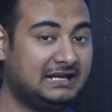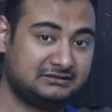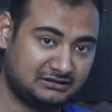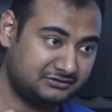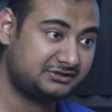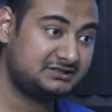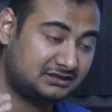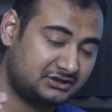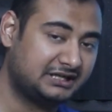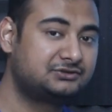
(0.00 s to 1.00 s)
And countries
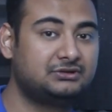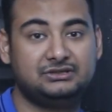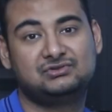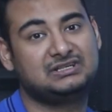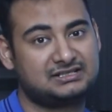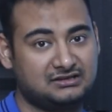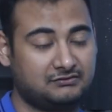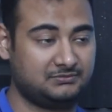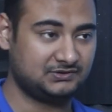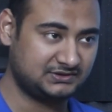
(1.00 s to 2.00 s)
are trying to reduce that
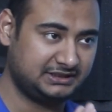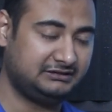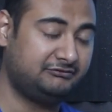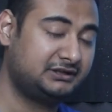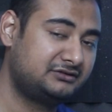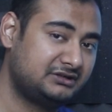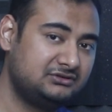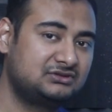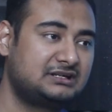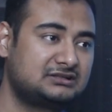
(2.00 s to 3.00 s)
sulfur because again, if we can
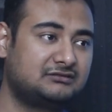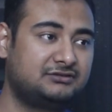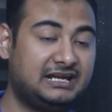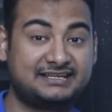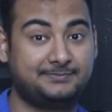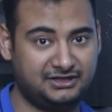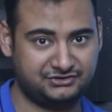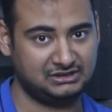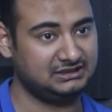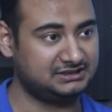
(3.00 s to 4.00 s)
reduce that sulfur
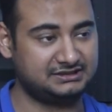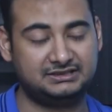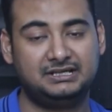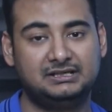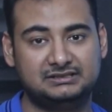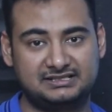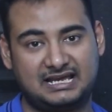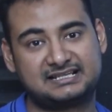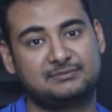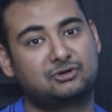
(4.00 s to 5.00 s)
exponentially, let's say there
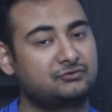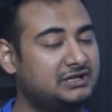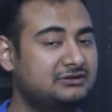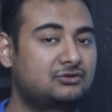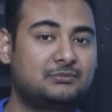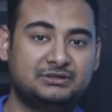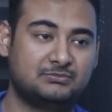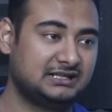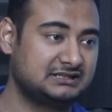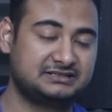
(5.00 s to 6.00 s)
is X amount, we can drop
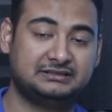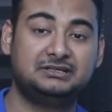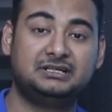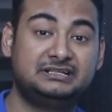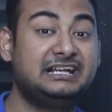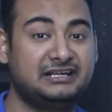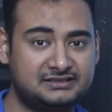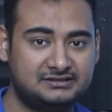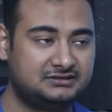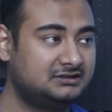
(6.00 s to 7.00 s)
it by let's say
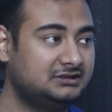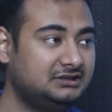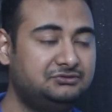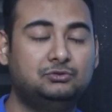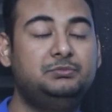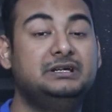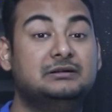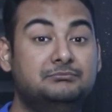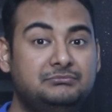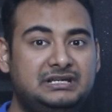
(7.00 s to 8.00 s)
10x it would be
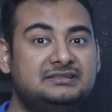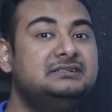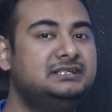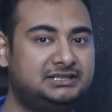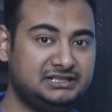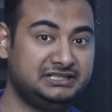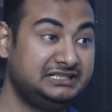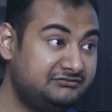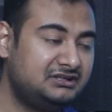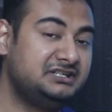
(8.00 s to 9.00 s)
amazingly clean.
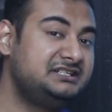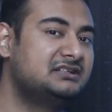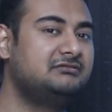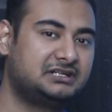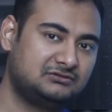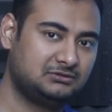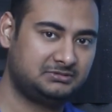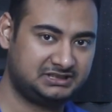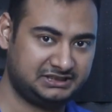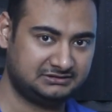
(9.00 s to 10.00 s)
Even diesel vehicle
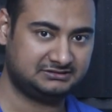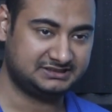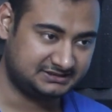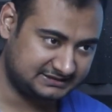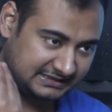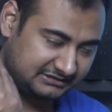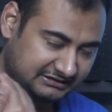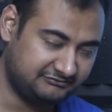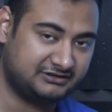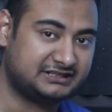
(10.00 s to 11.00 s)
will be clean. It's just
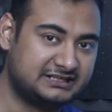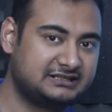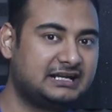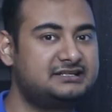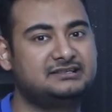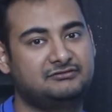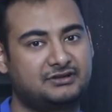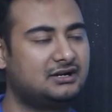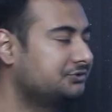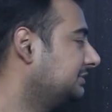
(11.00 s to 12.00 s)
that if you can get that
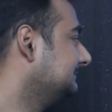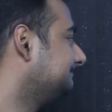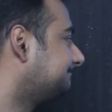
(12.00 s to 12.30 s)
sulfur out.